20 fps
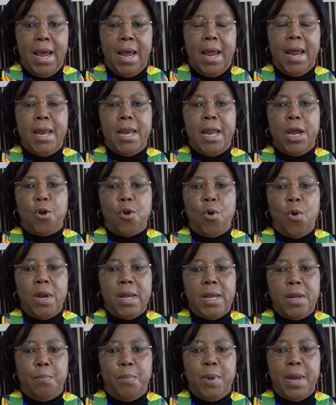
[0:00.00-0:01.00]
and the role
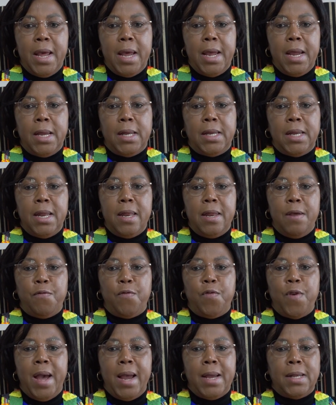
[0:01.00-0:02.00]
it played in the
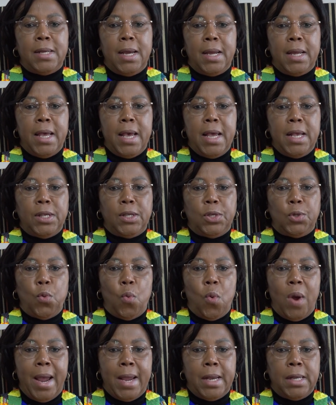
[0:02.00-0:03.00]
fight against
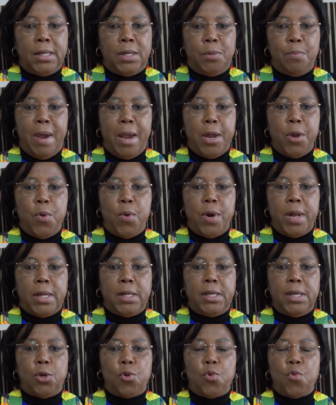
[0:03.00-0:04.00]
white
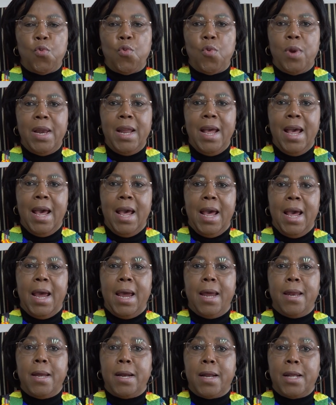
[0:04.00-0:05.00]
minority rule
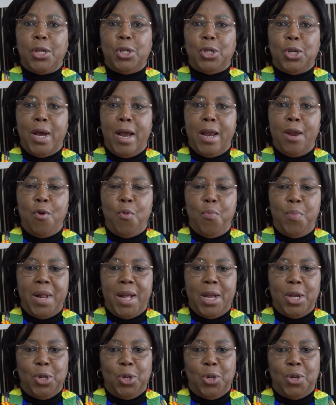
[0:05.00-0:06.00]
and racial
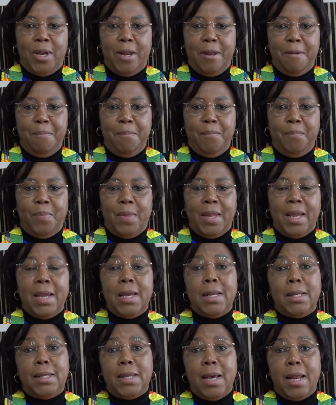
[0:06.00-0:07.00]
oppression
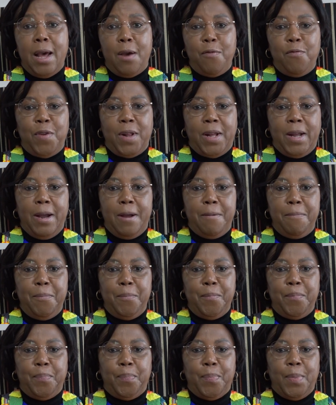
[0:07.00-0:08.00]
in South Africa.
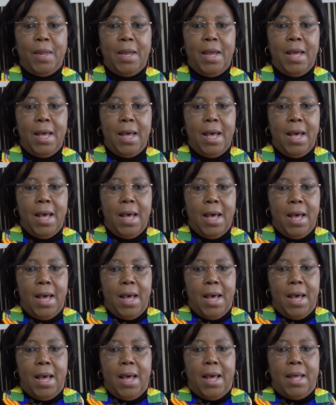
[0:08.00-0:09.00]

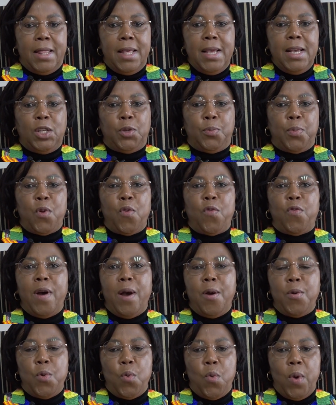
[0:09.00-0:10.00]
These
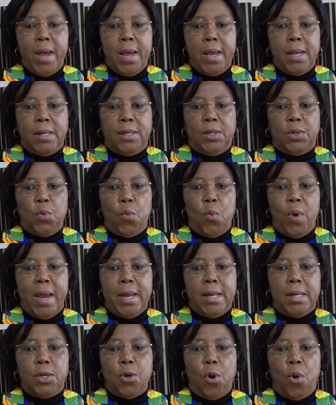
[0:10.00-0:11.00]
profound words
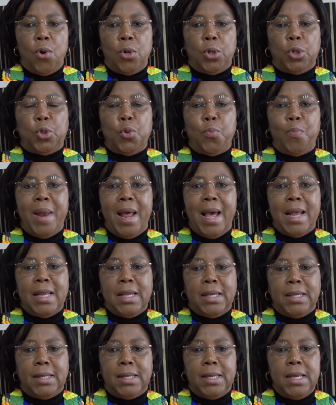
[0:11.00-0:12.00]
went on to plant
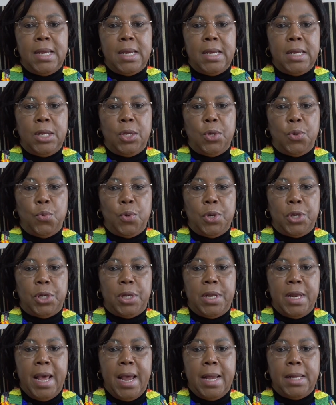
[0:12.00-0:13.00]
a seed
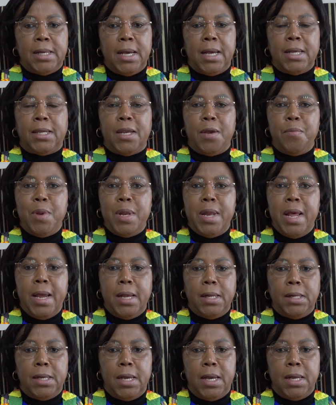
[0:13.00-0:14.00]
which later
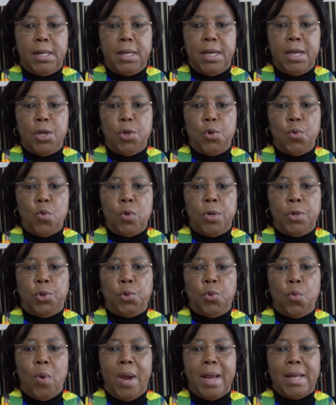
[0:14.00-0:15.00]
germinated into,
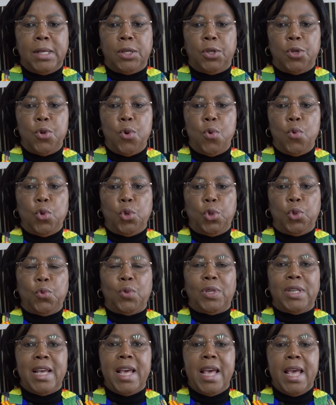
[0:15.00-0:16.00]
into what is known
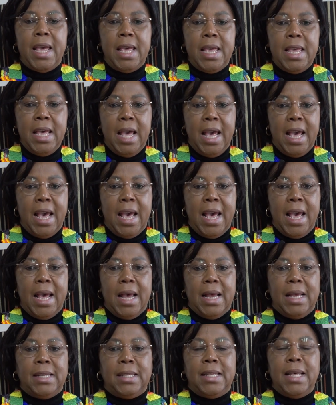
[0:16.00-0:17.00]
today
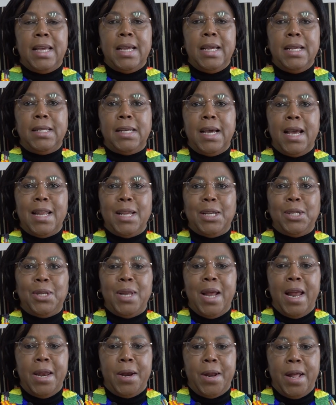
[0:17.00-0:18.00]
is the
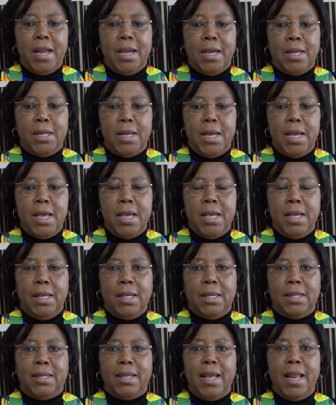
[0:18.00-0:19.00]
International Reggae Day,
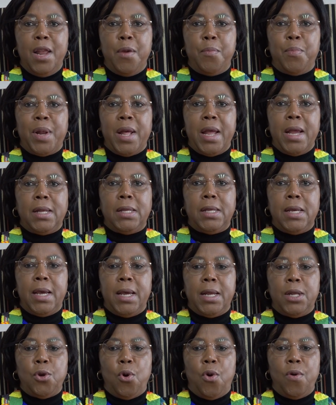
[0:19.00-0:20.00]

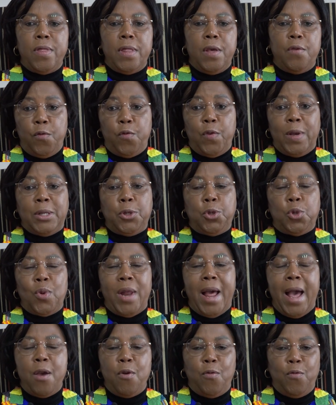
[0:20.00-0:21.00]
celebrated on the 1st
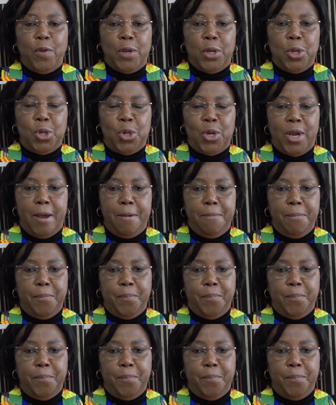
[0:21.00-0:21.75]
July of each year.